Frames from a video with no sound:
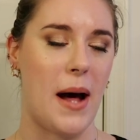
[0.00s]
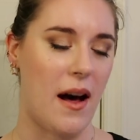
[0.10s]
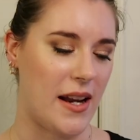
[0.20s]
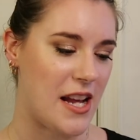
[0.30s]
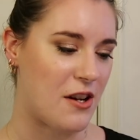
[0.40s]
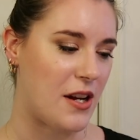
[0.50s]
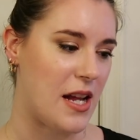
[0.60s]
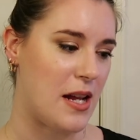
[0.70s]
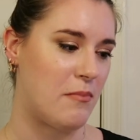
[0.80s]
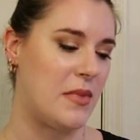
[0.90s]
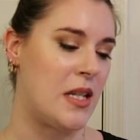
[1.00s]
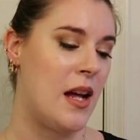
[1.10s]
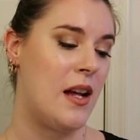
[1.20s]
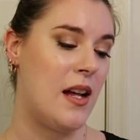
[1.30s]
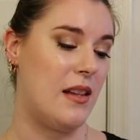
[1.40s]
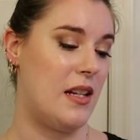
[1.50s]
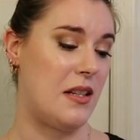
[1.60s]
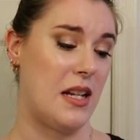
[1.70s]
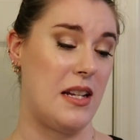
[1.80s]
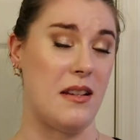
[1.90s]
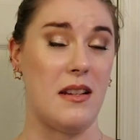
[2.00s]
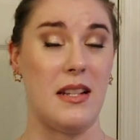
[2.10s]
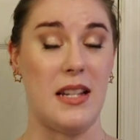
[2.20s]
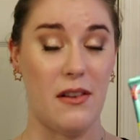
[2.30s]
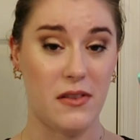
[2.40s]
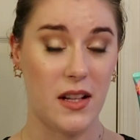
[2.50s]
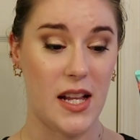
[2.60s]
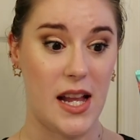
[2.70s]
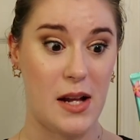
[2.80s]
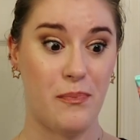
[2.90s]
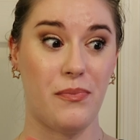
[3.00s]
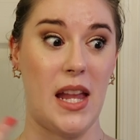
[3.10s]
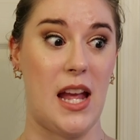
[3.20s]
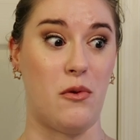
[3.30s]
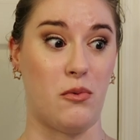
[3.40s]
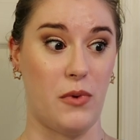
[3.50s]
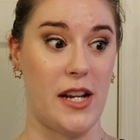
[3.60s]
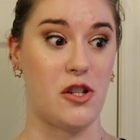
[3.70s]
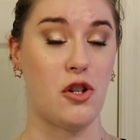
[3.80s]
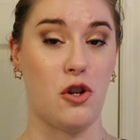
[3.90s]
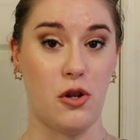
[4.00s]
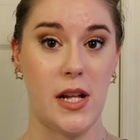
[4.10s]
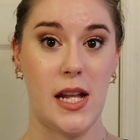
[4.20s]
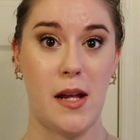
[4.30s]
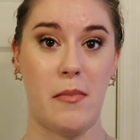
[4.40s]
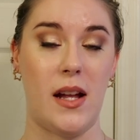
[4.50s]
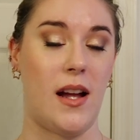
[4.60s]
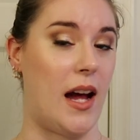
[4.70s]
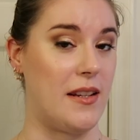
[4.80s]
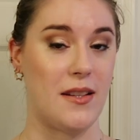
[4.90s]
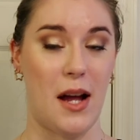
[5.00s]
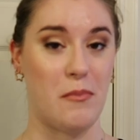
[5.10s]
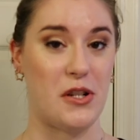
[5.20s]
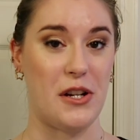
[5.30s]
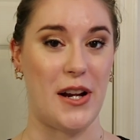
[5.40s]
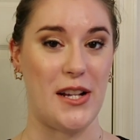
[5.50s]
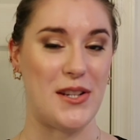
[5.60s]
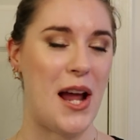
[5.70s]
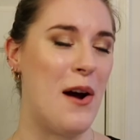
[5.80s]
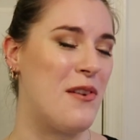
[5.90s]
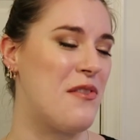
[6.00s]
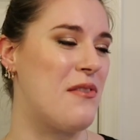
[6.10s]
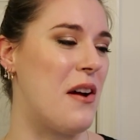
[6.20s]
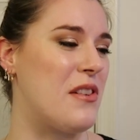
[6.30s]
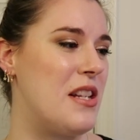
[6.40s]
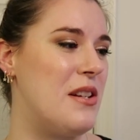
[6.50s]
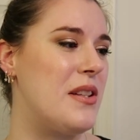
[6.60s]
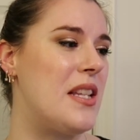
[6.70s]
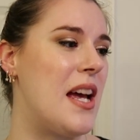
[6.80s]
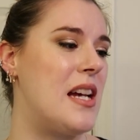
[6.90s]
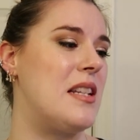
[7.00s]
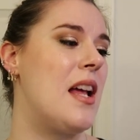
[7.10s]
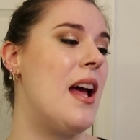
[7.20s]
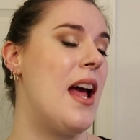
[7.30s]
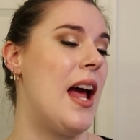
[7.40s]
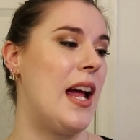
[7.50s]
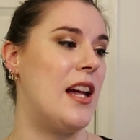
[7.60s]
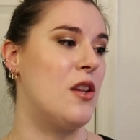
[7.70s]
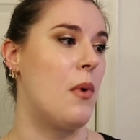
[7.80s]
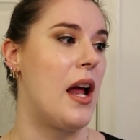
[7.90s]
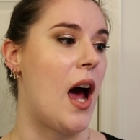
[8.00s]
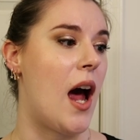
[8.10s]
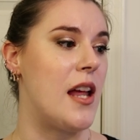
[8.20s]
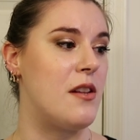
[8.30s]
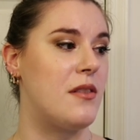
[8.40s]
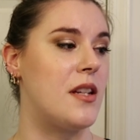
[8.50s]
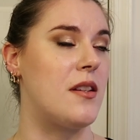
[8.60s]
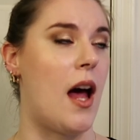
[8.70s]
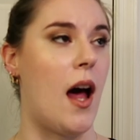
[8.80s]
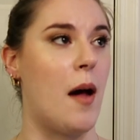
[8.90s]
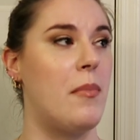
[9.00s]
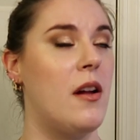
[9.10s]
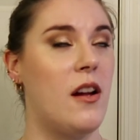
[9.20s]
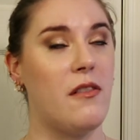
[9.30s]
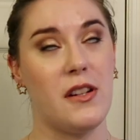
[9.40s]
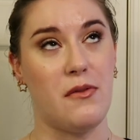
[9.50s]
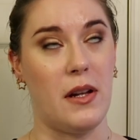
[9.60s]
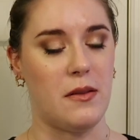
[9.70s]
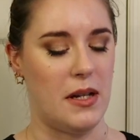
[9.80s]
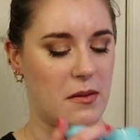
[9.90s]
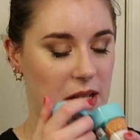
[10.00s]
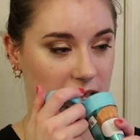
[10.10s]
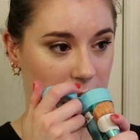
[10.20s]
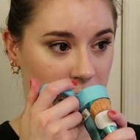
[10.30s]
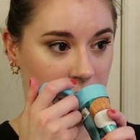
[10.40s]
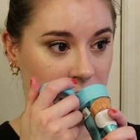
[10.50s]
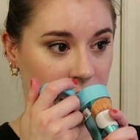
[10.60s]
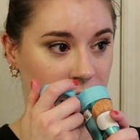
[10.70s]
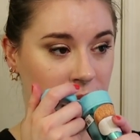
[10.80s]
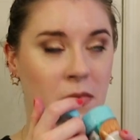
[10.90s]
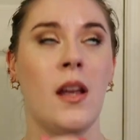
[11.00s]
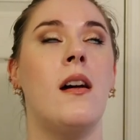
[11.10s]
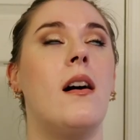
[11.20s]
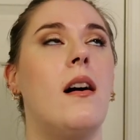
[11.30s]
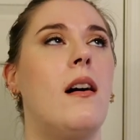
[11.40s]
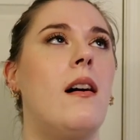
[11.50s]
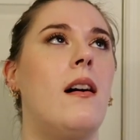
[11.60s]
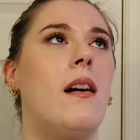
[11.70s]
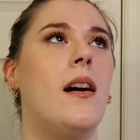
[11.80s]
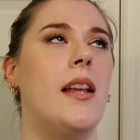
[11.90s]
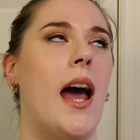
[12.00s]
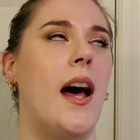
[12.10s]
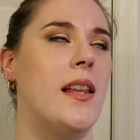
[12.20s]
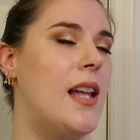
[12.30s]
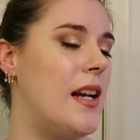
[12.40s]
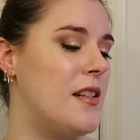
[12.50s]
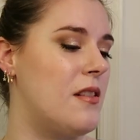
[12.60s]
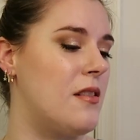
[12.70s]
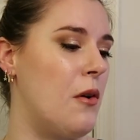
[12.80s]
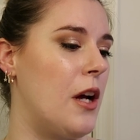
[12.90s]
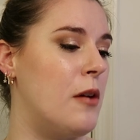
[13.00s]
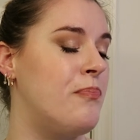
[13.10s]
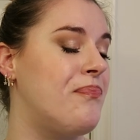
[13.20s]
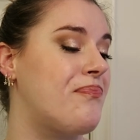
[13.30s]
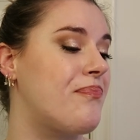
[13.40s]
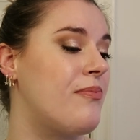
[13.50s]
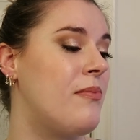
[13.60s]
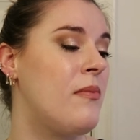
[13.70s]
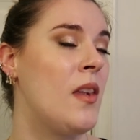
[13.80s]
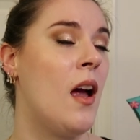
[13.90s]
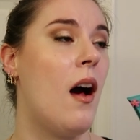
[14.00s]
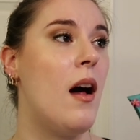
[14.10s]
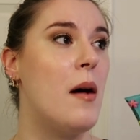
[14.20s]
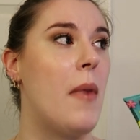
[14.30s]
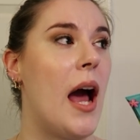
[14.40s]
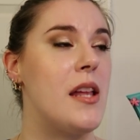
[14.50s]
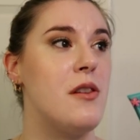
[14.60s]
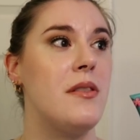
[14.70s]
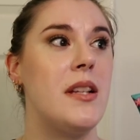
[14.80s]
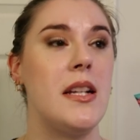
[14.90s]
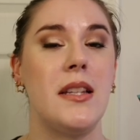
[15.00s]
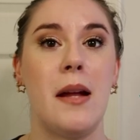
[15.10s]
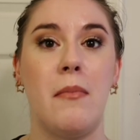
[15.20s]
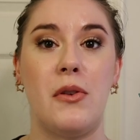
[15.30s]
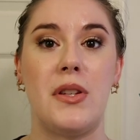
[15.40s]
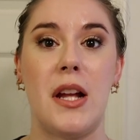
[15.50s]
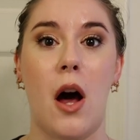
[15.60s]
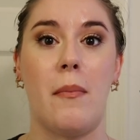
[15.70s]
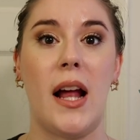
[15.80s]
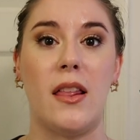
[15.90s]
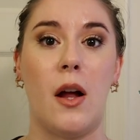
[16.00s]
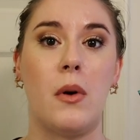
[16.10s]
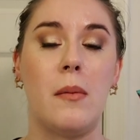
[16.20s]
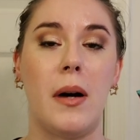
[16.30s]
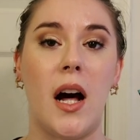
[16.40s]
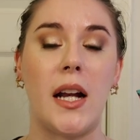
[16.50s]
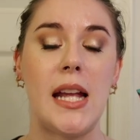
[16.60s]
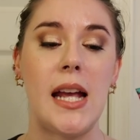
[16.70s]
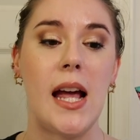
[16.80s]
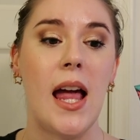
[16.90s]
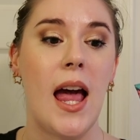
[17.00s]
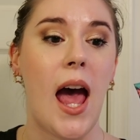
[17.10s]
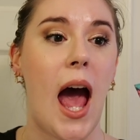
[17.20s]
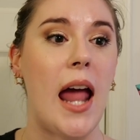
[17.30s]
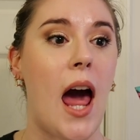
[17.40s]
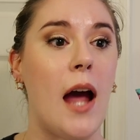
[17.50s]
body creams. This is definitely a rich cream, as I'm sure you guys know if you've ever used this. And the way I use this up, first of all, it smells amazing. Oh, yeah, that is so good. Um, I use this like mostly on my lower body and